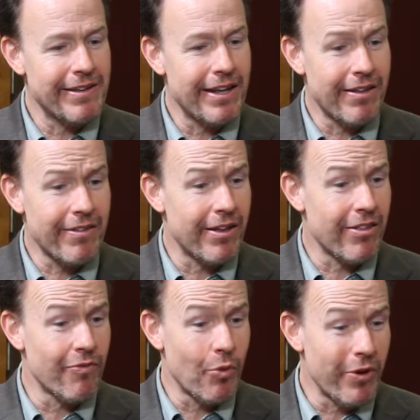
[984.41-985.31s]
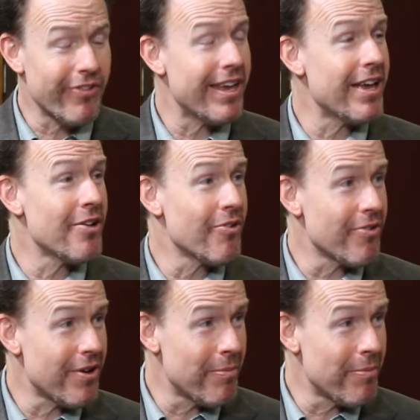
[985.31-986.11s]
get a sense of when we say your